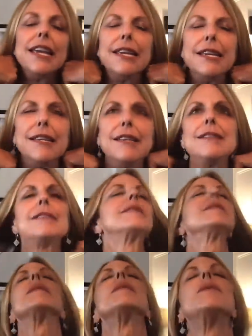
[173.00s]

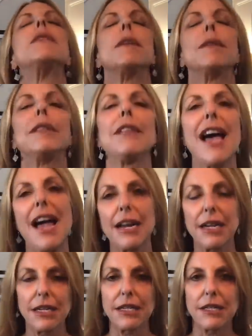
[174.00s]
is the
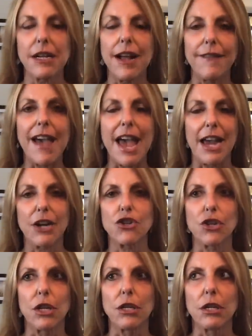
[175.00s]
lack of
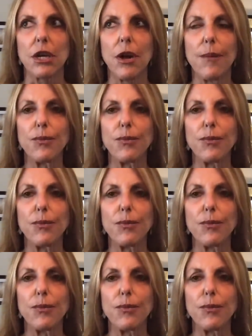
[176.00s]
action